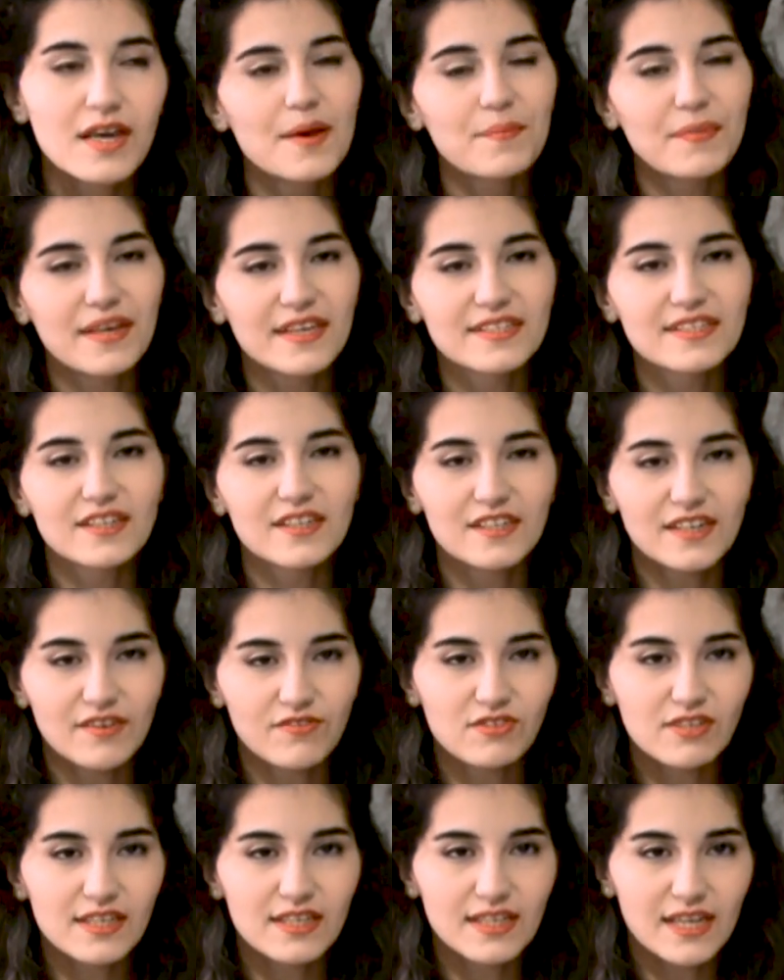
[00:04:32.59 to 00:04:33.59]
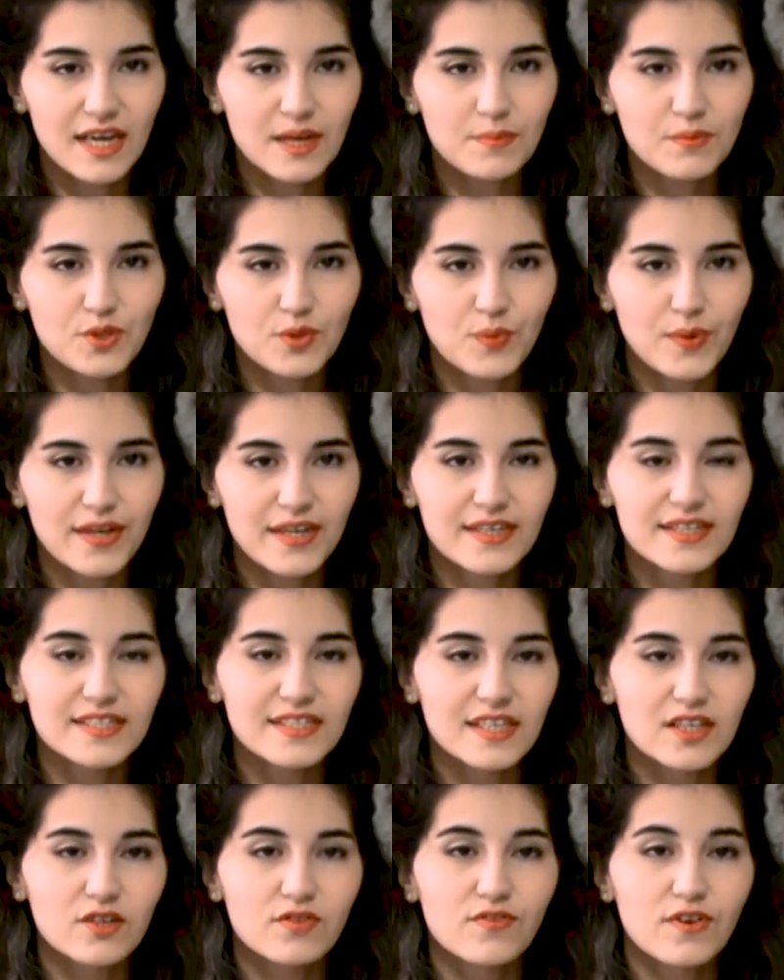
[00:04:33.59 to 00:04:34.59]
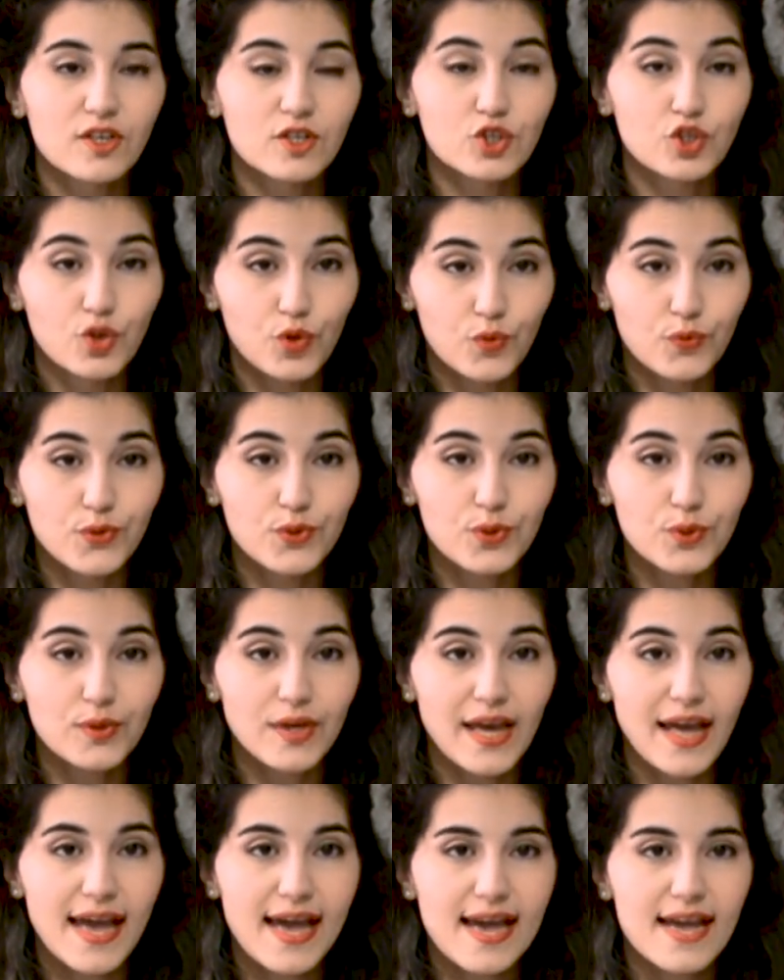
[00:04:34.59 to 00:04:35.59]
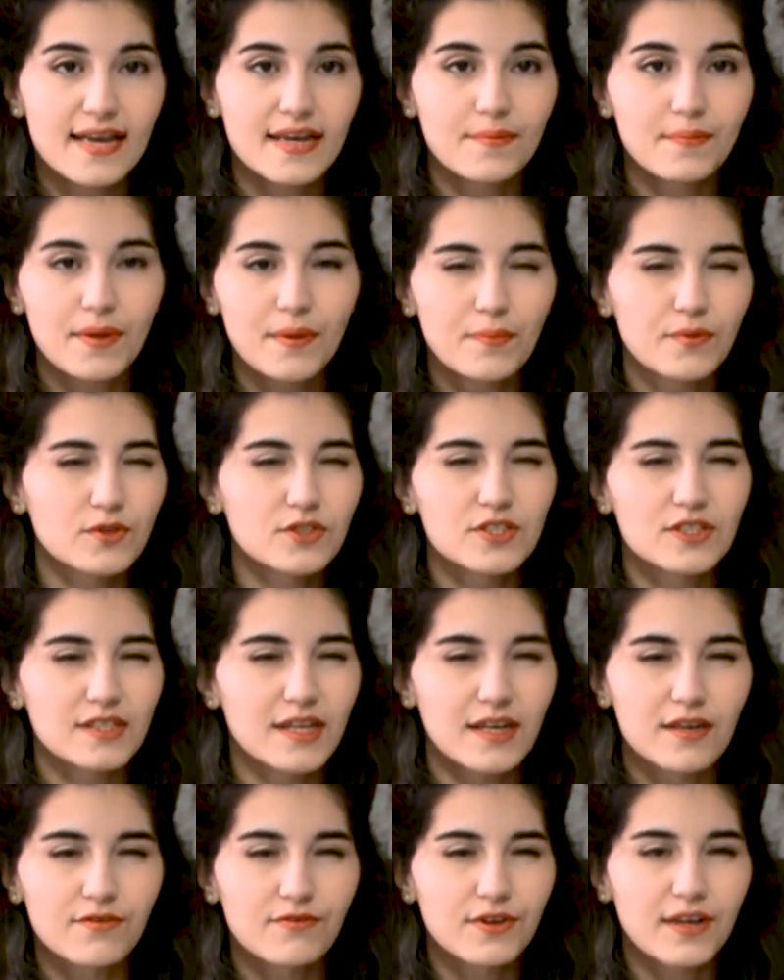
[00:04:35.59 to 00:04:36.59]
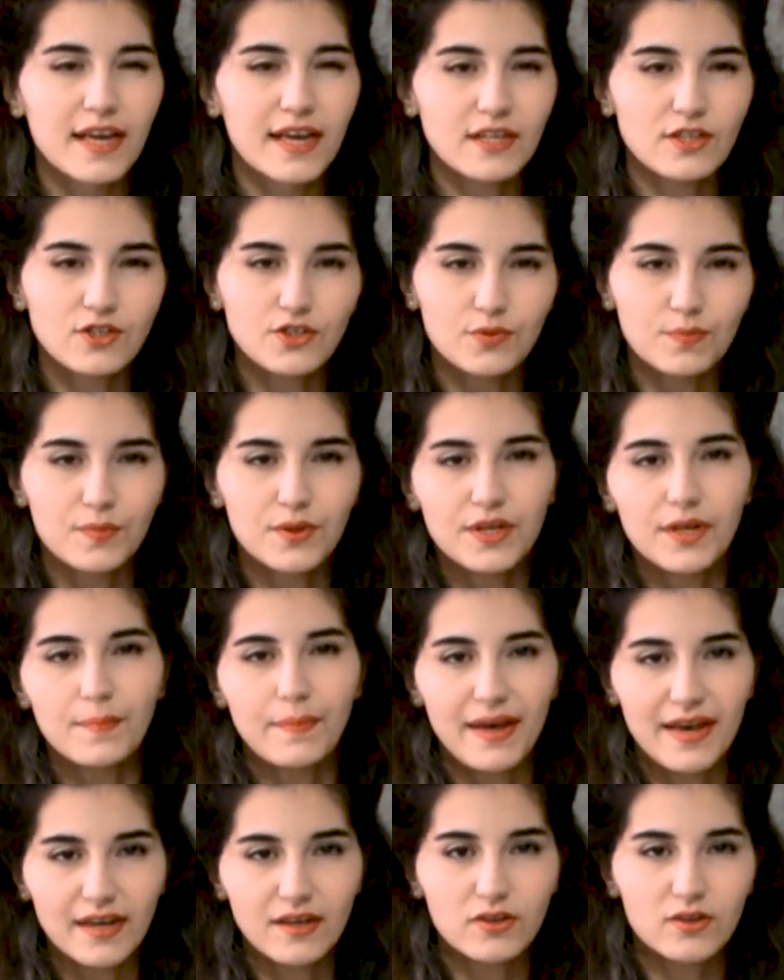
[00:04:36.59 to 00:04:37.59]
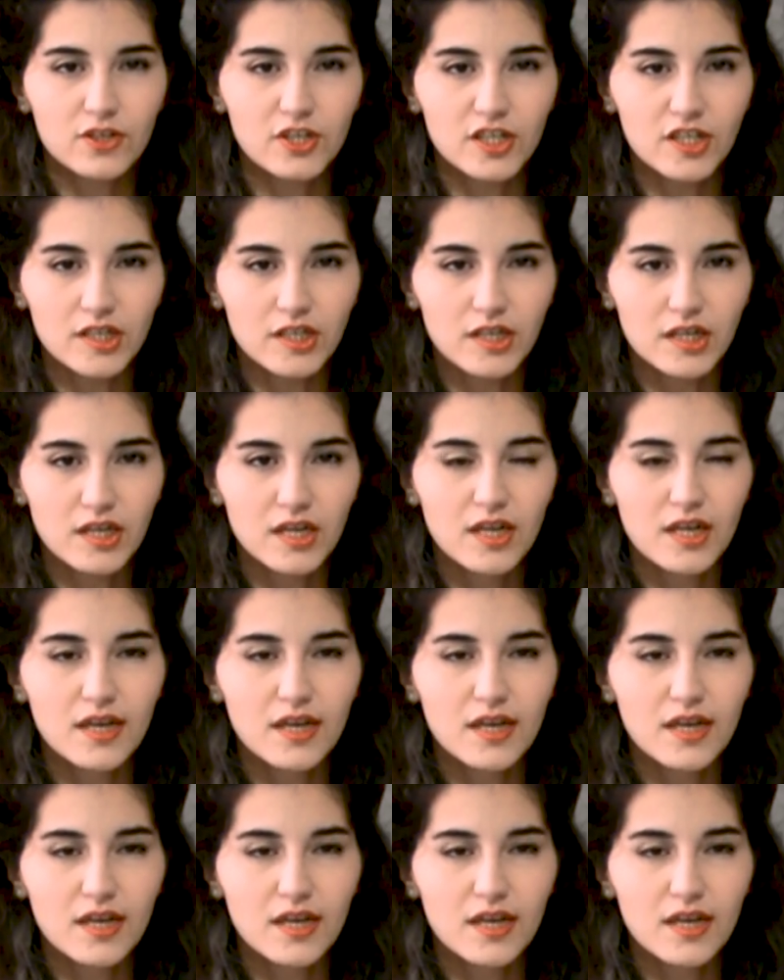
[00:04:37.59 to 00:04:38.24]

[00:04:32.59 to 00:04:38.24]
because there are definitely times where a sale falls through and people just kind of forget to put it back on